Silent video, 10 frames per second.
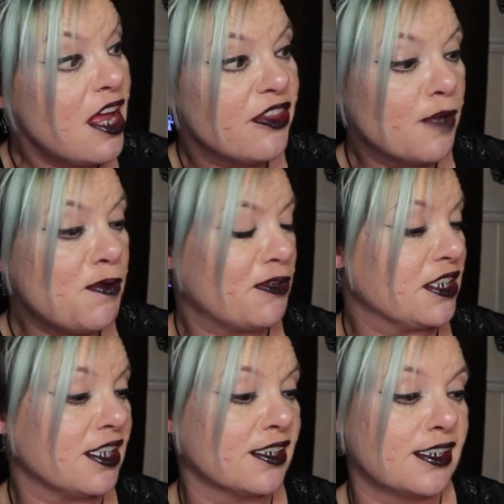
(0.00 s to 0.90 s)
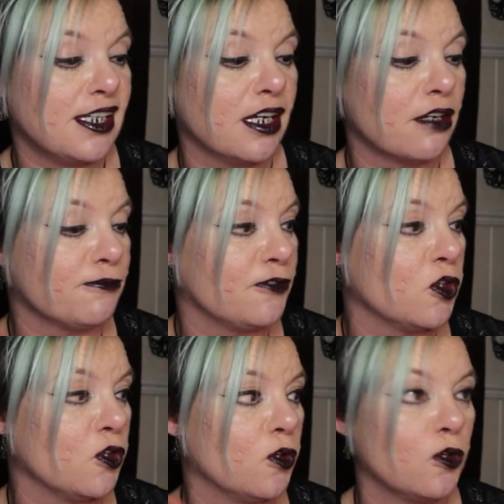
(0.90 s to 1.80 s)
They'll be fantastic
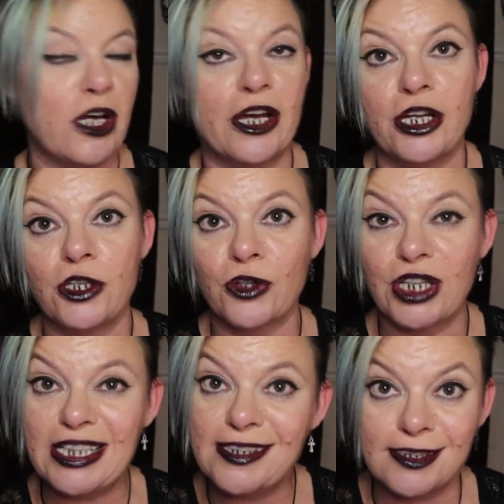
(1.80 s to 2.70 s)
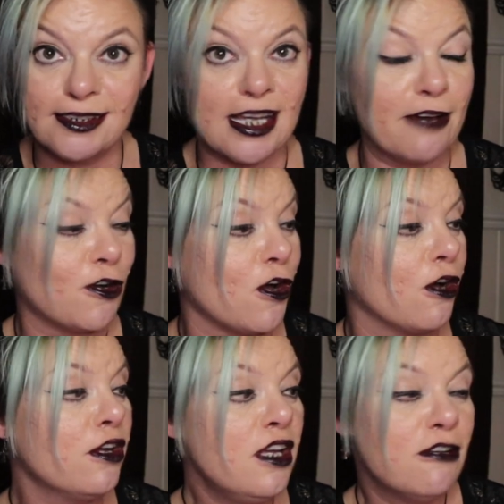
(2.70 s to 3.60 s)
for younger nieces that I've got